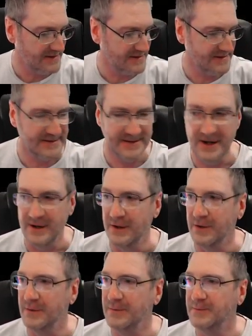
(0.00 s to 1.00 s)

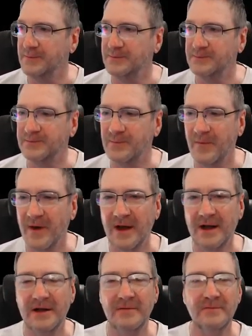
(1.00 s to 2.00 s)
So,
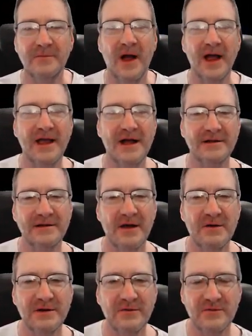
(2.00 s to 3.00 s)
I can't
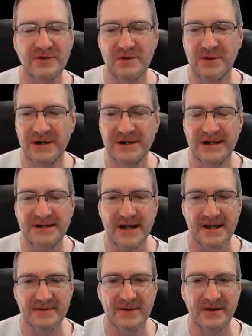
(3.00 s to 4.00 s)
go into too many
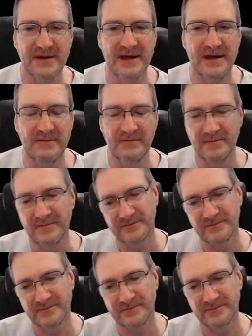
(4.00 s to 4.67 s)
details with the